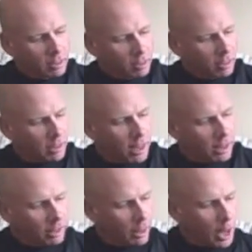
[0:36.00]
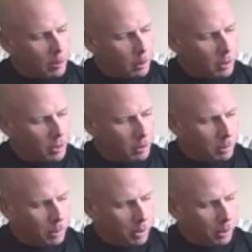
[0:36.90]
Usually not on camera. What's
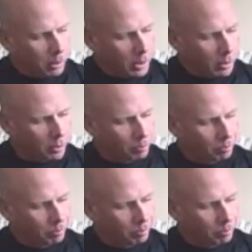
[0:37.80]
up, dude? How we doing?